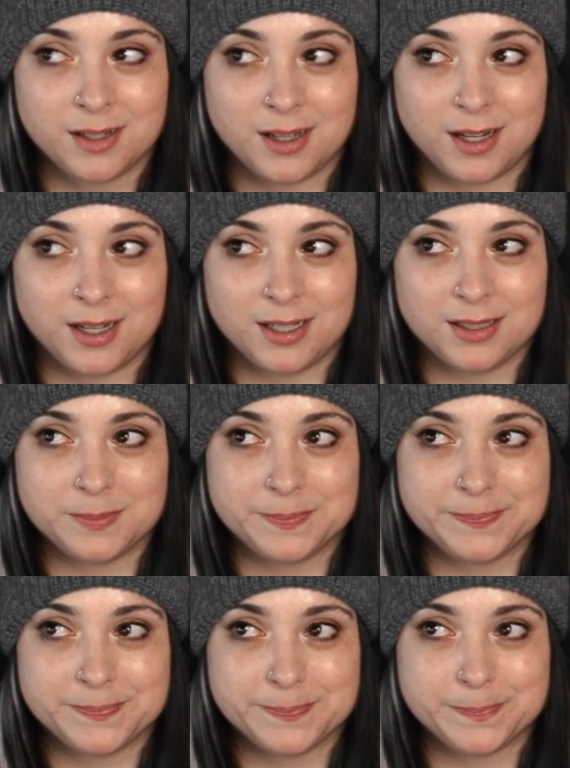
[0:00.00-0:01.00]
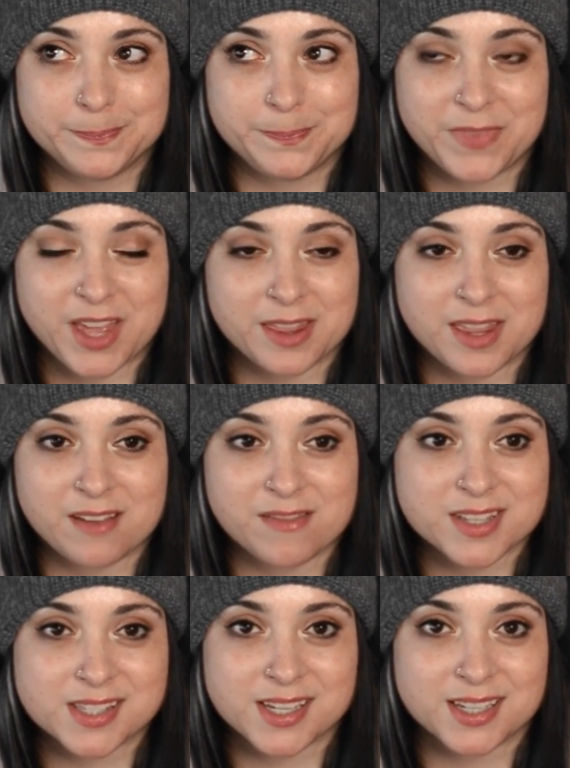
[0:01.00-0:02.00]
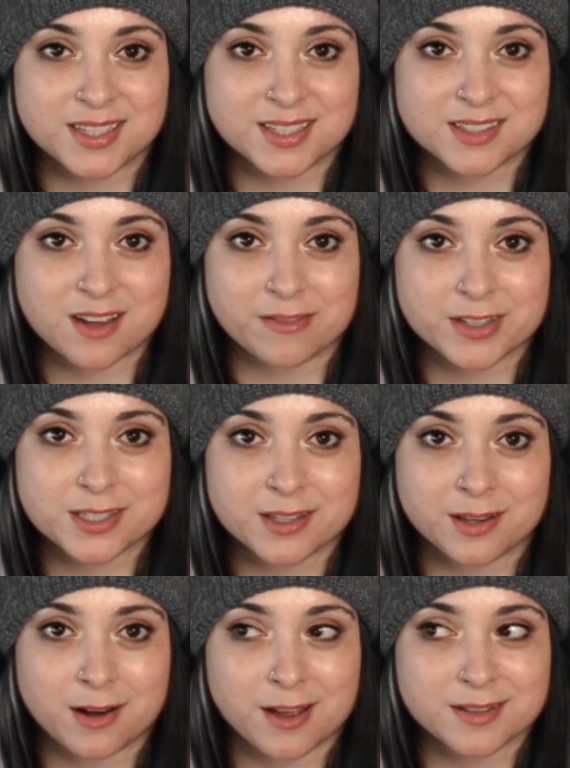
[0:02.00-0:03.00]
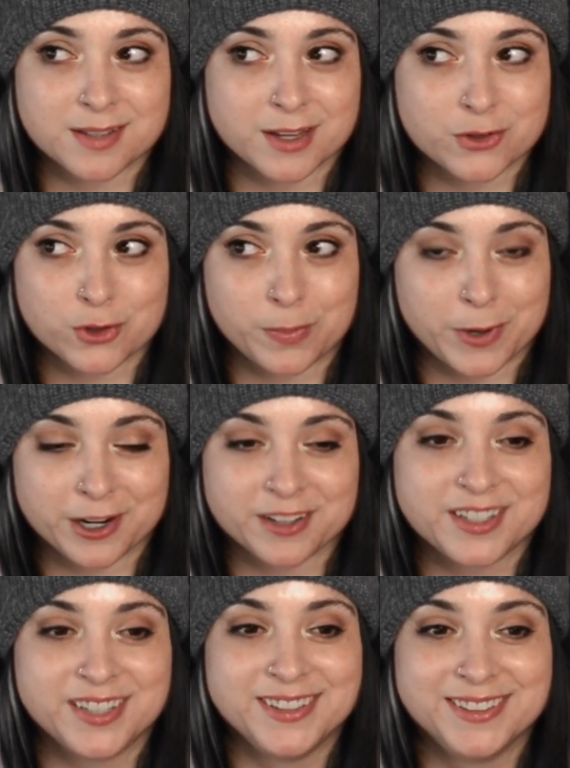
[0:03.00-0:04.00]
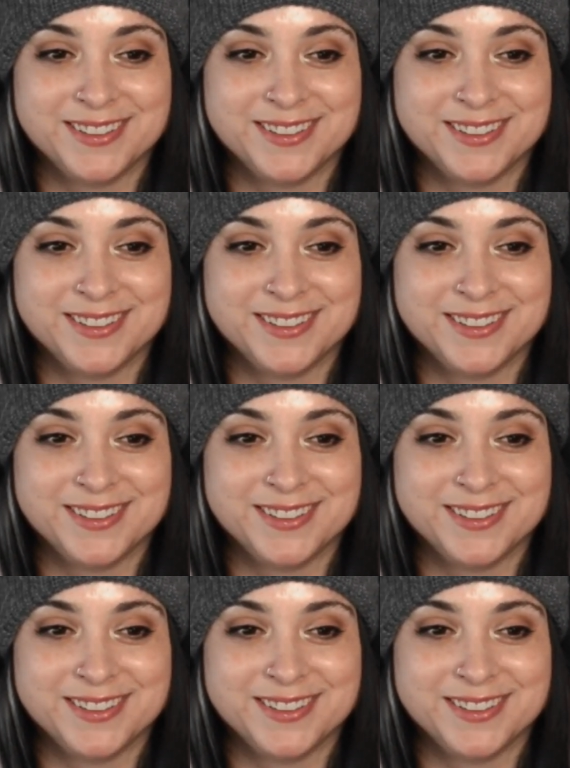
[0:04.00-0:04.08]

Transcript: that they visit is obviously not Central Park.